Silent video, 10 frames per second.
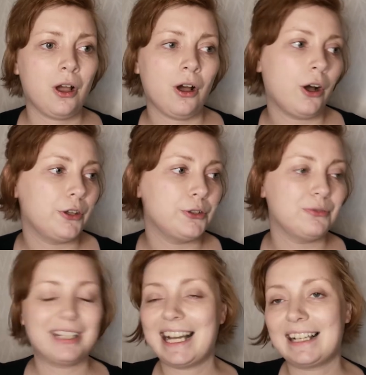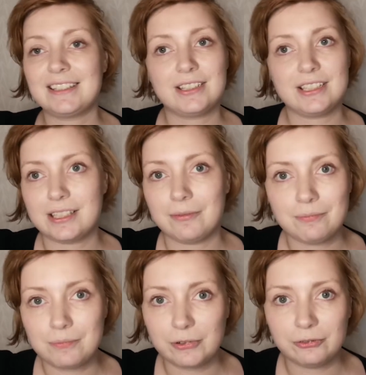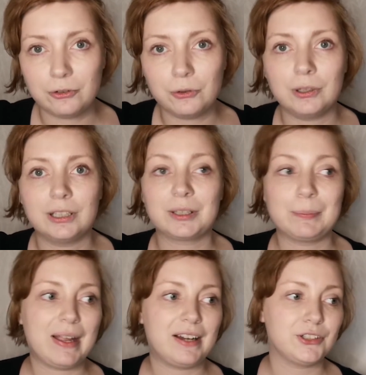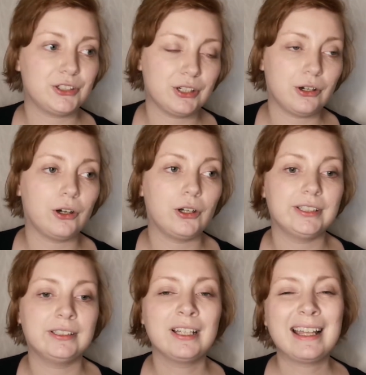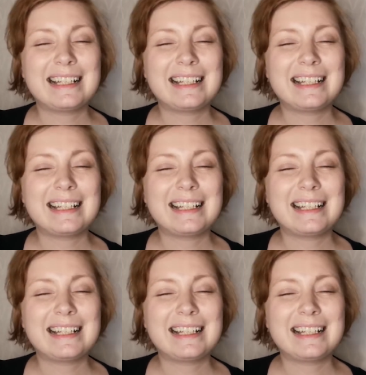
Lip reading: how you reacted to something before compared to now and